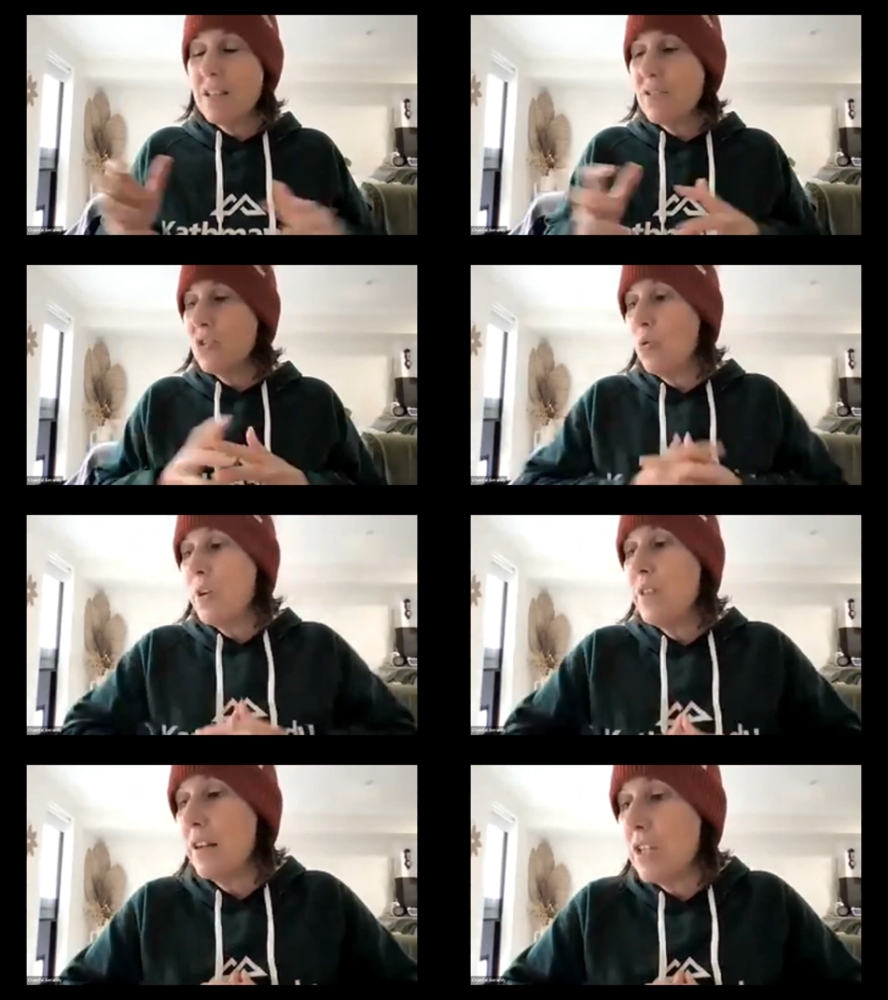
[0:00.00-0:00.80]
is the
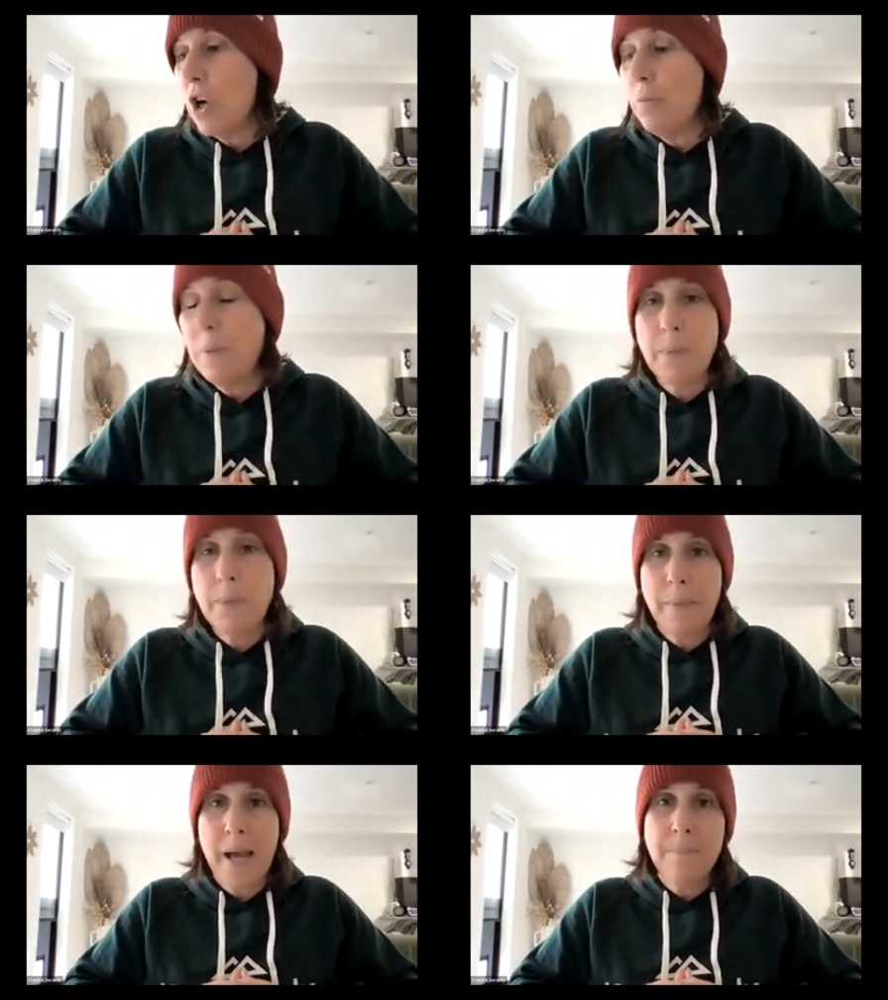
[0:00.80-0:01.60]
story that I tell people
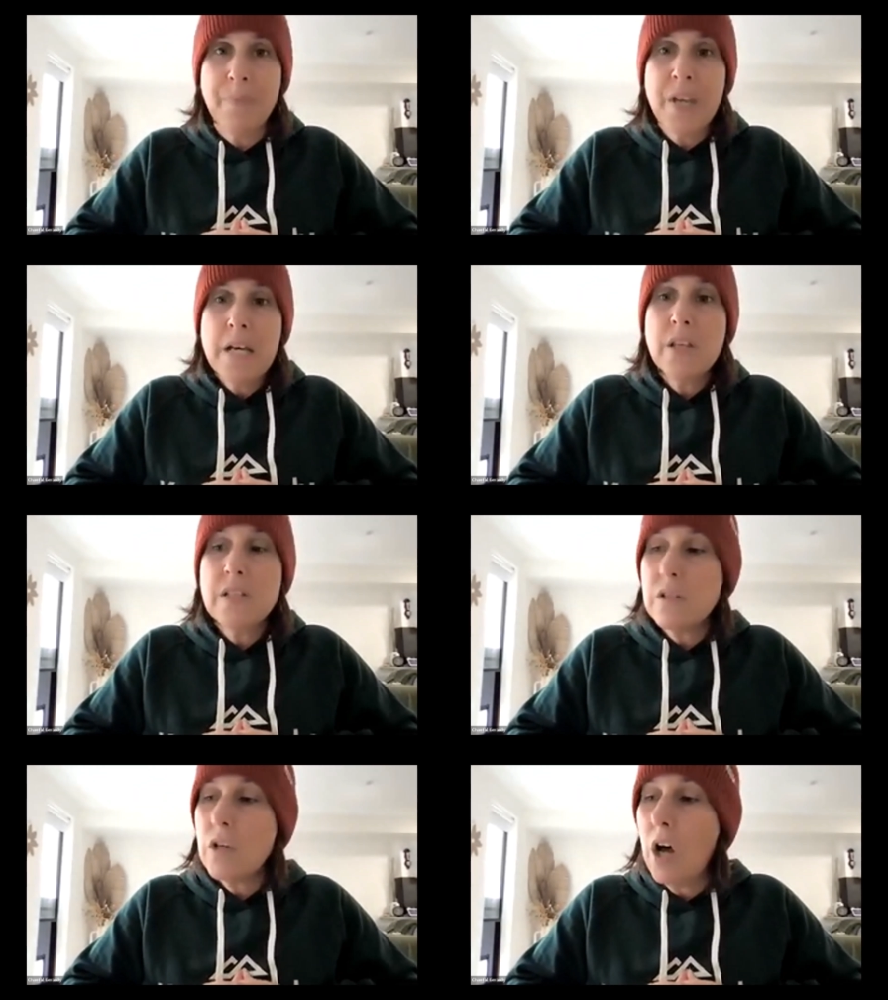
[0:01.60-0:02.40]
about
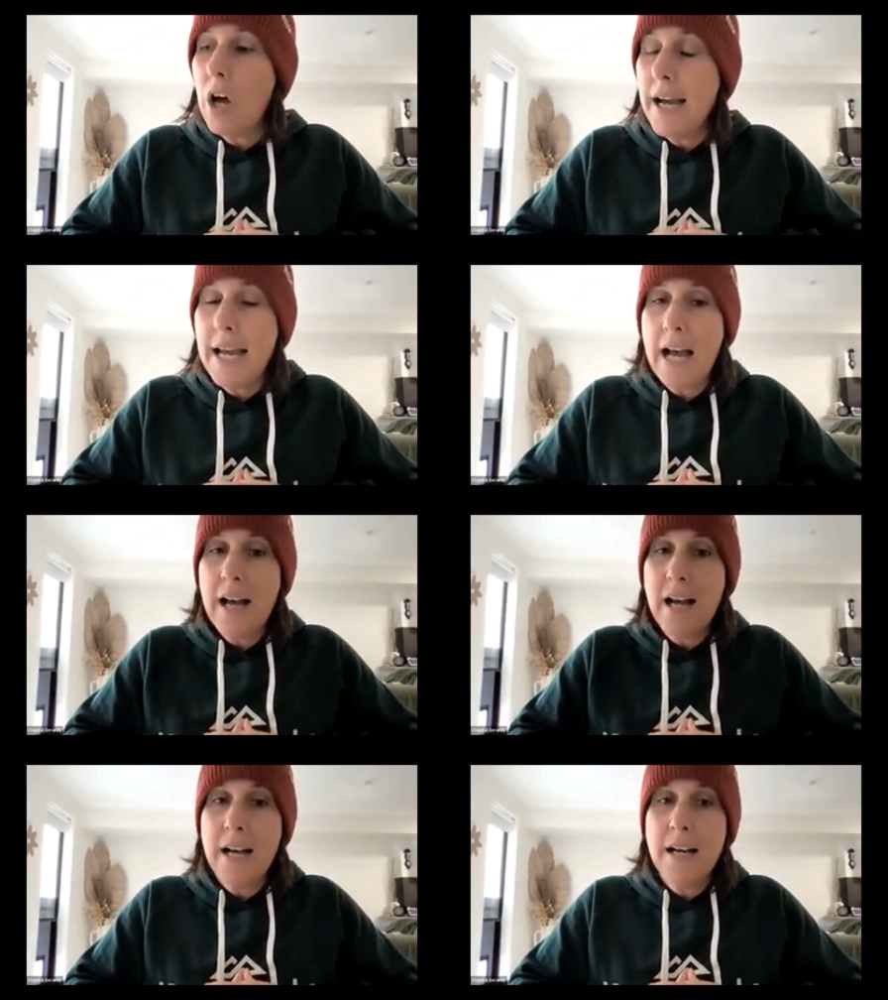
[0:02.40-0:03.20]
this guy.
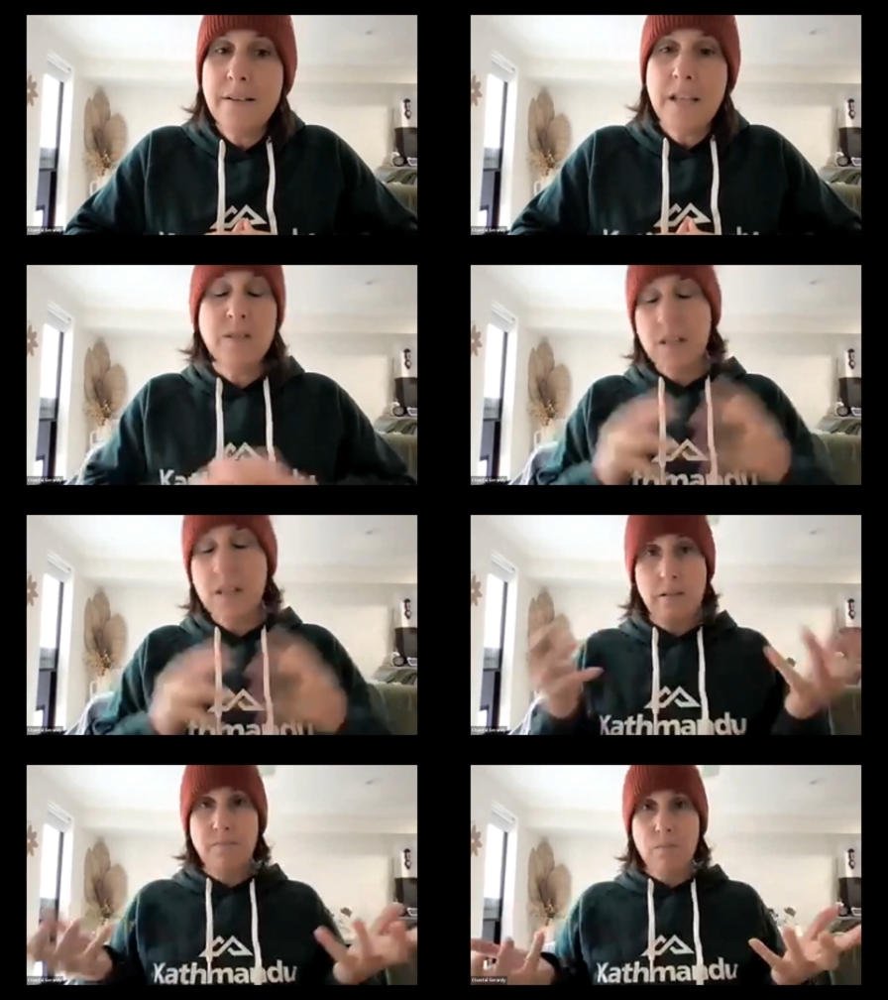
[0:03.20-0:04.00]

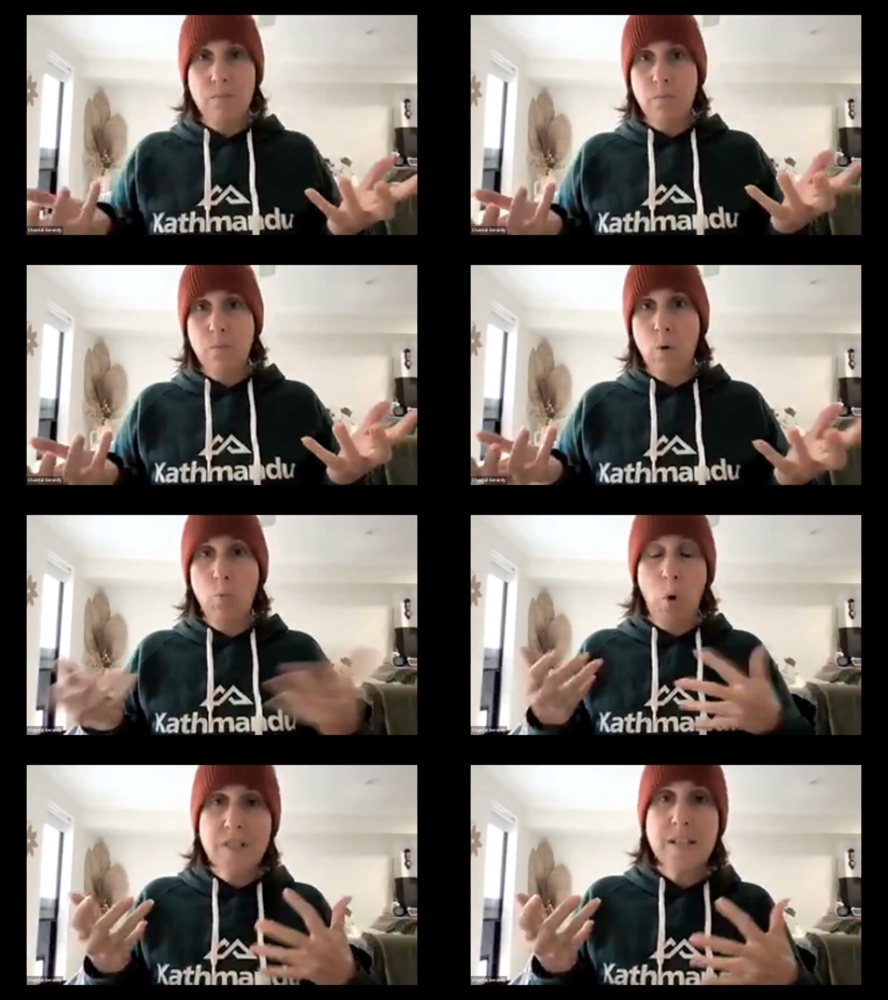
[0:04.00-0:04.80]

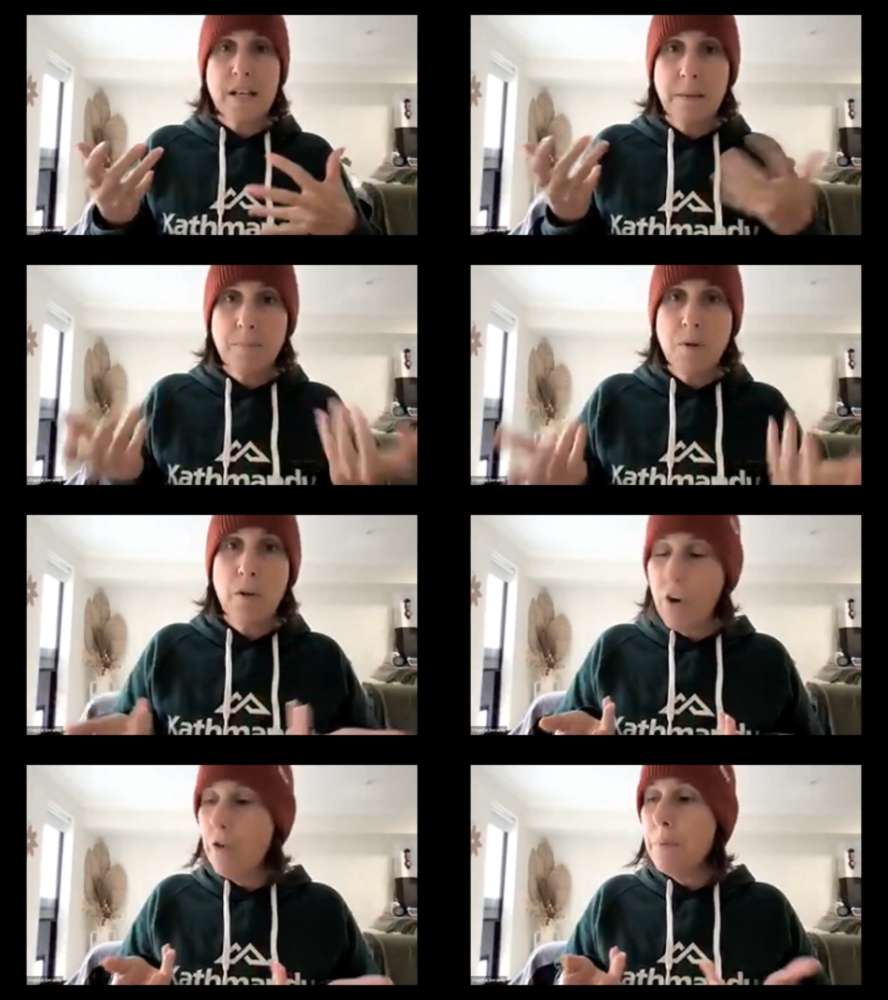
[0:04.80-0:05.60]
Was a
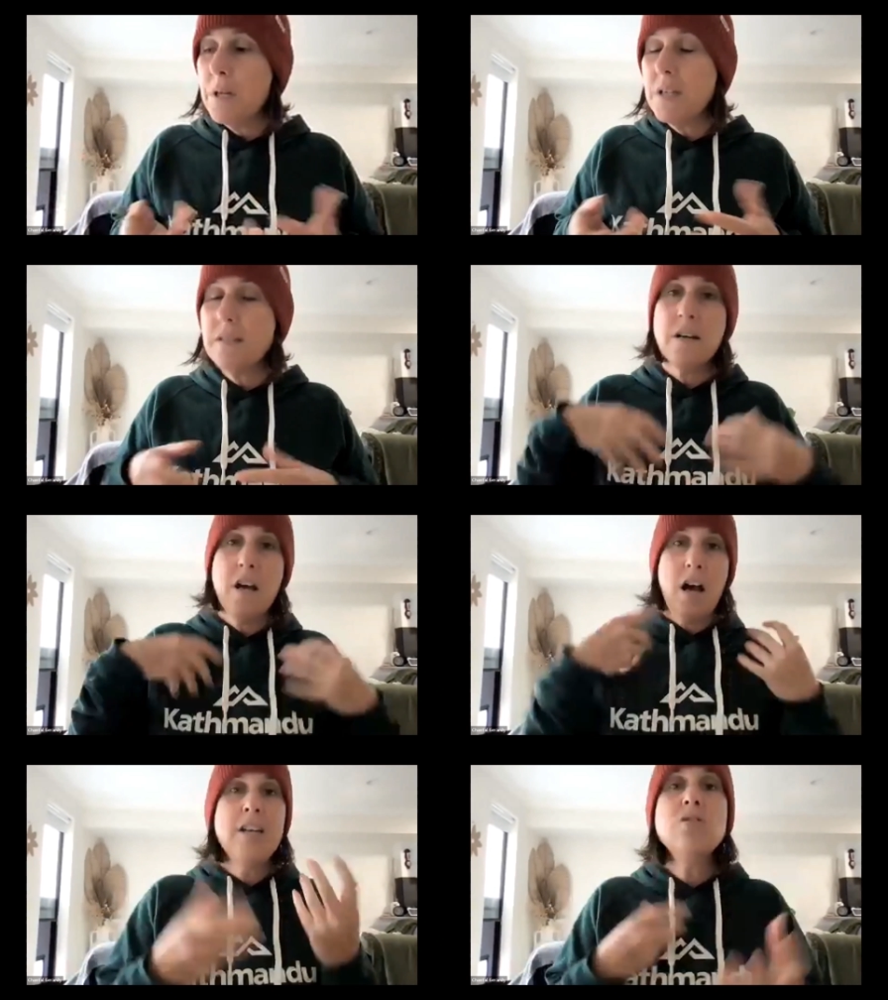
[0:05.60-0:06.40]
hypnotherapist.
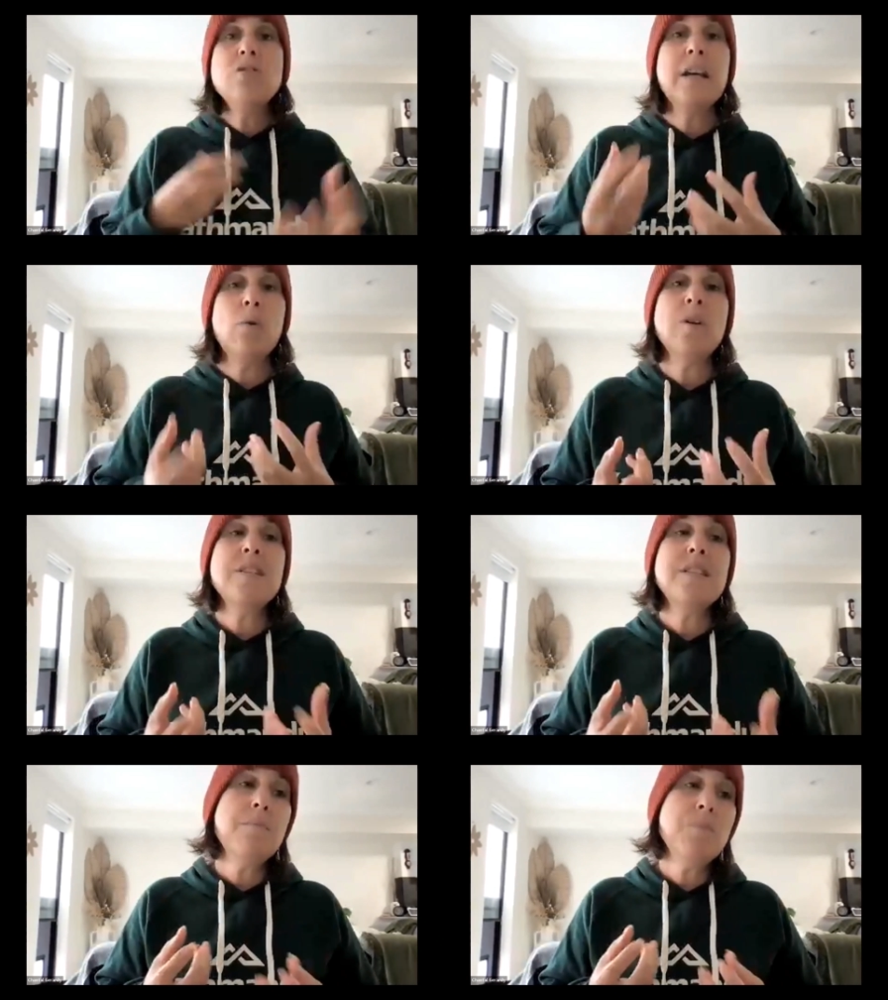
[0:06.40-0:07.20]
I used to get all
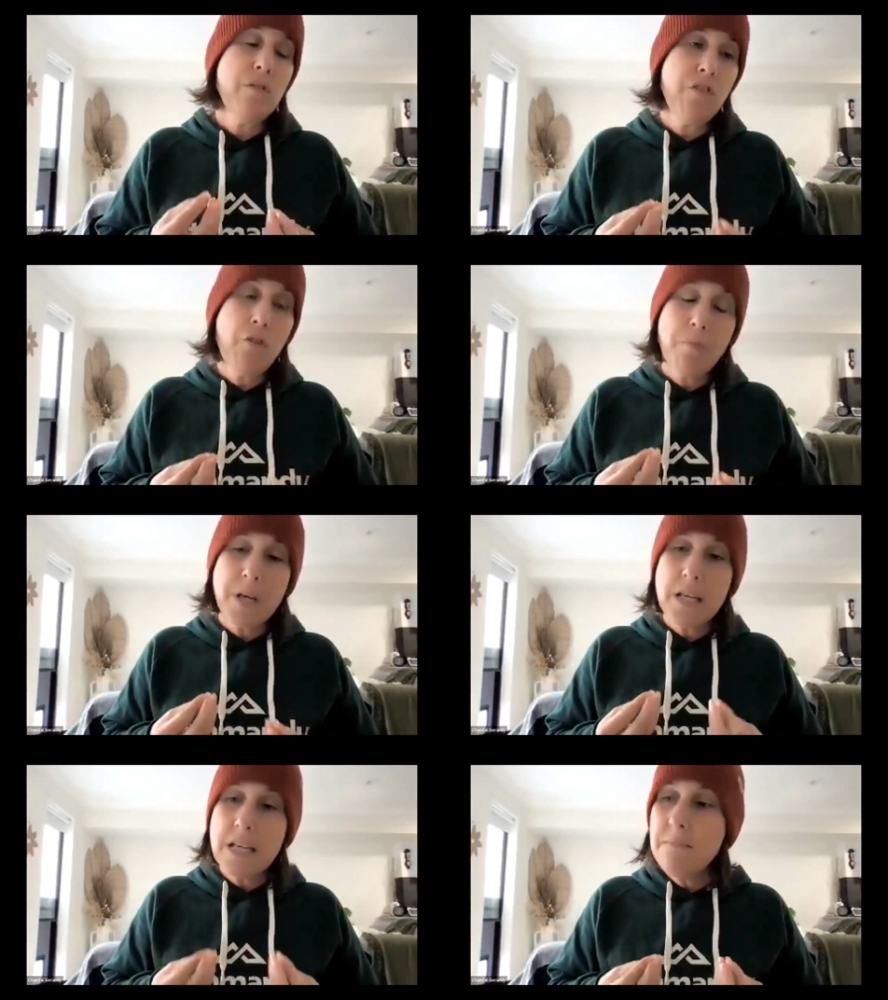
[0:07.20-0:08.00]
his
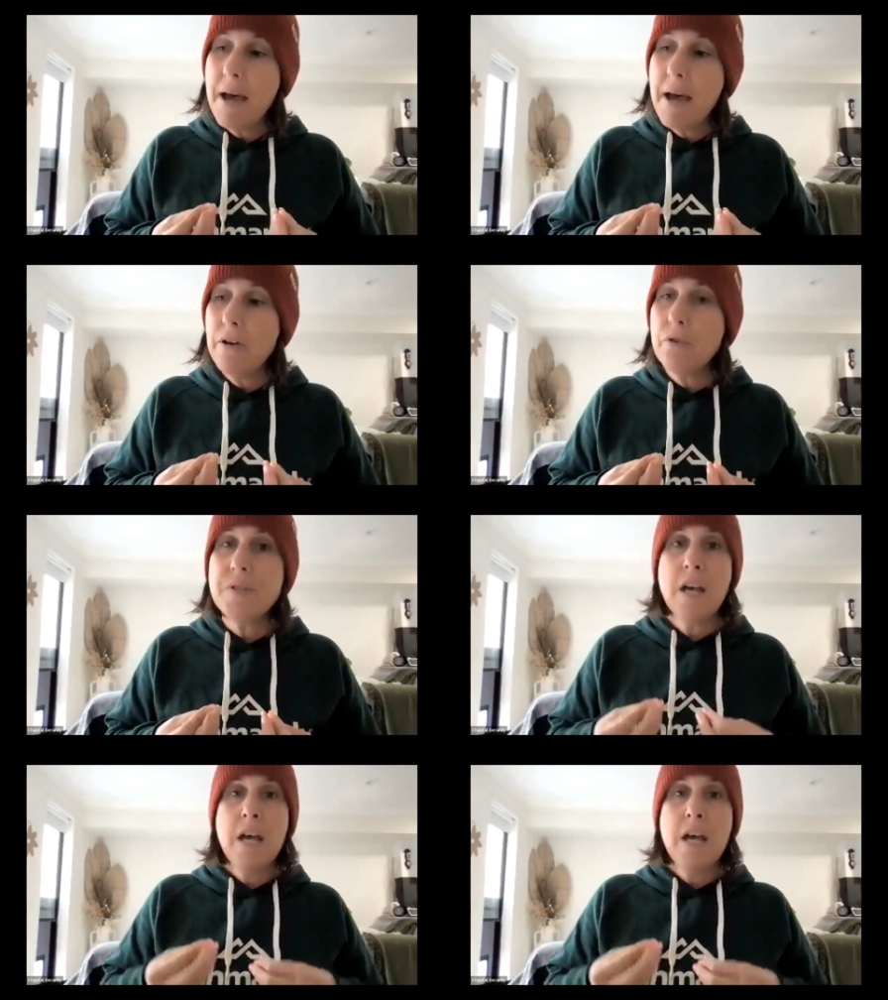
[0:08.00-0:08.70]
hypnotherapy emails.